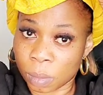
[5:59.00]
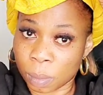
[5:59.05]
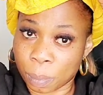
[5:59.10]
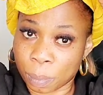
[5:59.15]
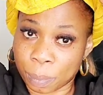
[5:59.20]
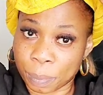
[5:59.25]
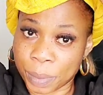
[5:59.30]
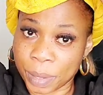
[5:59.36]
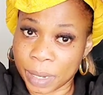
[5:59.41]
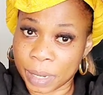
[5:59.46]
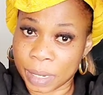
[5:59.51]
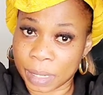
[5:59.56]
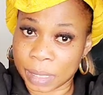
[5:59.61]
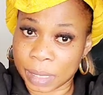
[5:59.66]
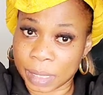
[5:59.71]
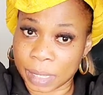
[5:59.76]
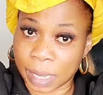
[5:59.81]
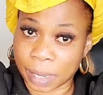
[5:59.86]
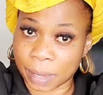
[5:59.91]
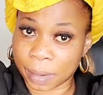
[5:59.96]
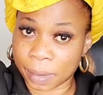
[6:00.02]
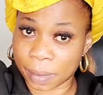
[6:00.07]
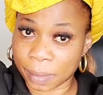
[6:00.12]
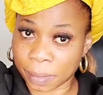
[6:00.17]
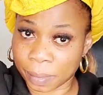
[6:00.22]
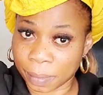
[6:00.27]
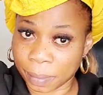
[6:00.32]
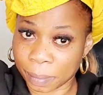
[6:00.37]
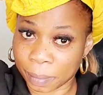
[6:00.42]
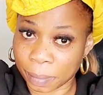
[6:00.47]
pin it here.
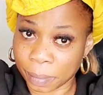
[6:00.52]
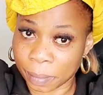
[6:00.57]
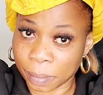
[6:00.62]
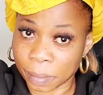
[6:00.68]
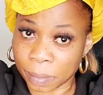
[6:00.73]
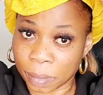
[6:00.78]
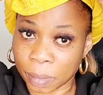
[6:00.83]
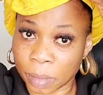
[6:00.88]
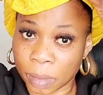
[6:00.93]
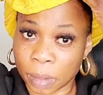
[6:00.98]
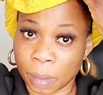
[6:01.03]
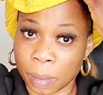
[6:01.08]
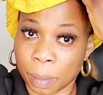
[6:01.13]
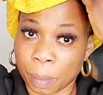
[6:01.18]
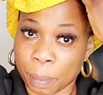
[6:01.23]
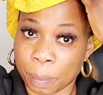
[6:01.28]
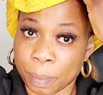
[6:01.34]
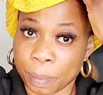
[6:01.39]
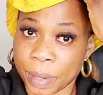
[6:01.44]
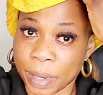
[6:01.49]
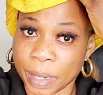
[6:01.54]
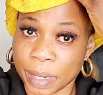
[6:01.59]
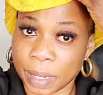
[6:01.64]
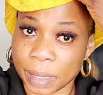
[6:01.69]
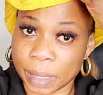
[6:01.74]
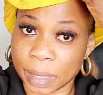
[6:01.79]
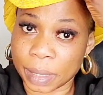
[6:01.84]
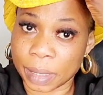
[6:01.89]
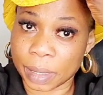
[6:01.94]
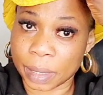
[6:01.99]
Pin
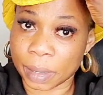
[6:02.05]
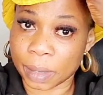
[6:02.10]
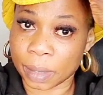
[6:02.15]
it.